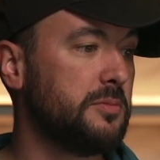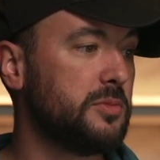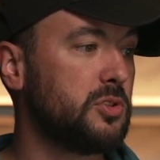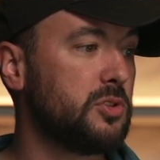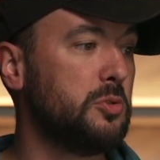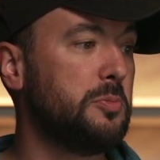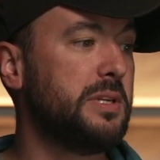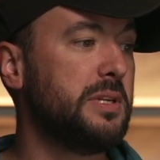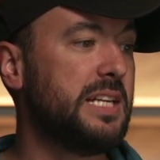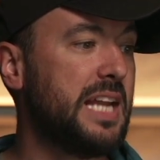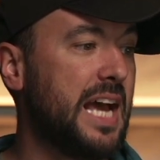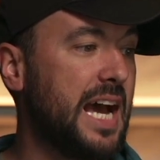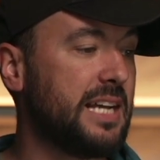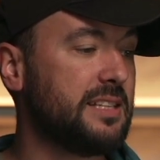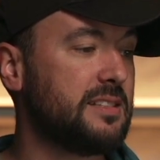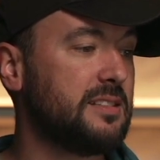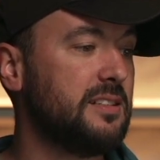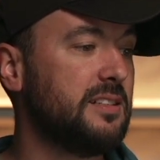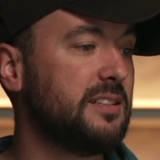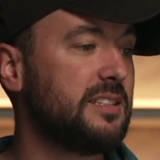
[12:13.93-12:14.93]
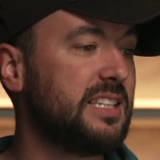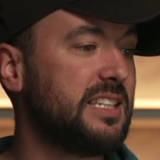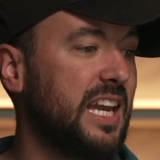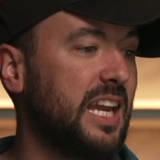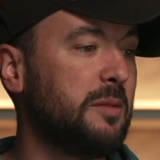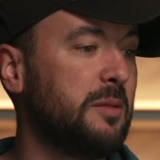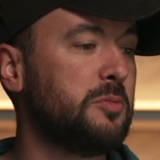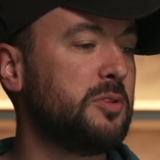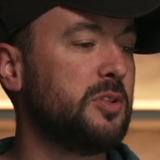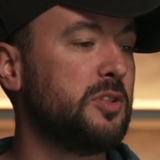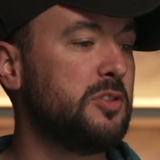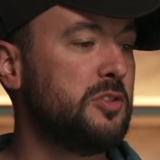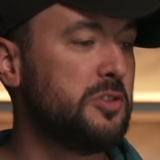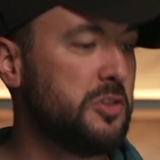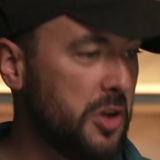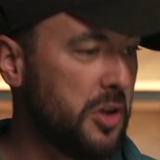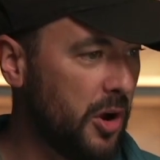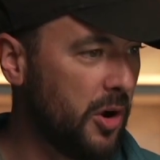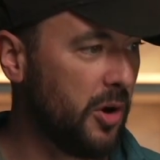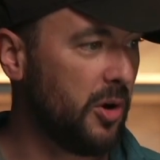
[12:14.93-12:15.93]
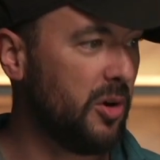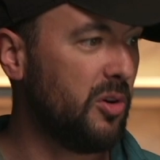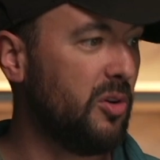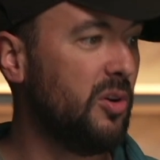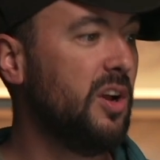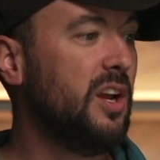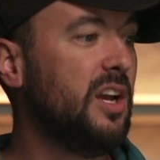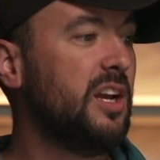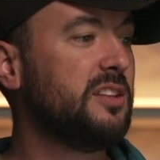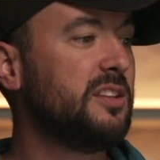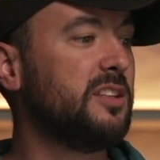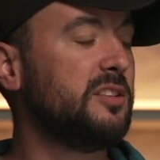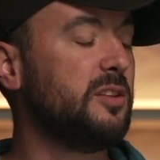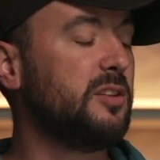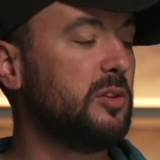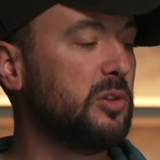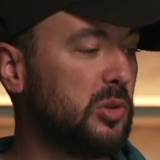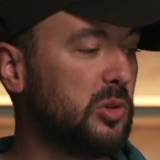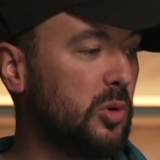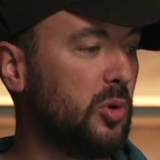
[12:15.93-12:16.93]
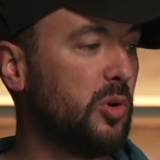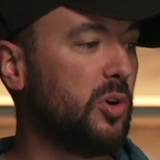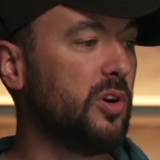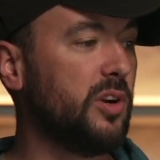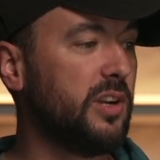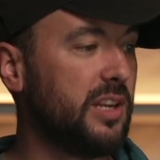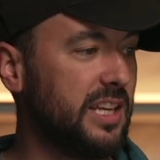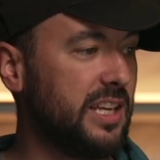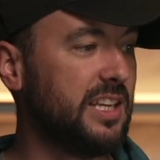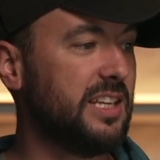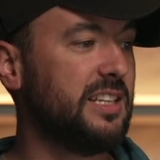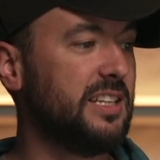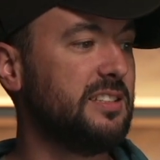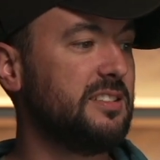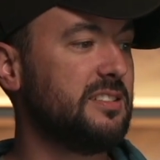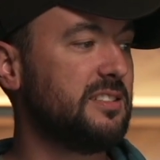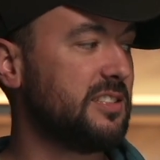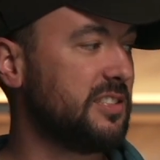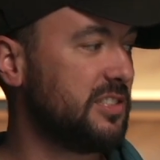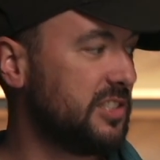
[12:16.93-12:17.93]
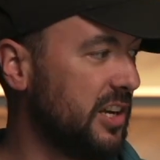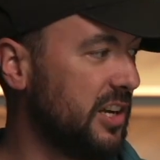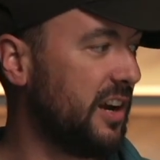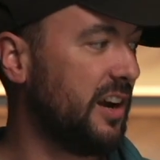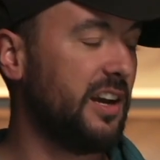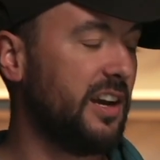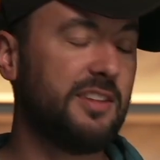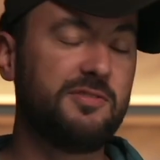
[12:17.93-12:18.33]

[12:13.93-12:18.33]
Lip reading: So Manasseh came to know that the Lord is God.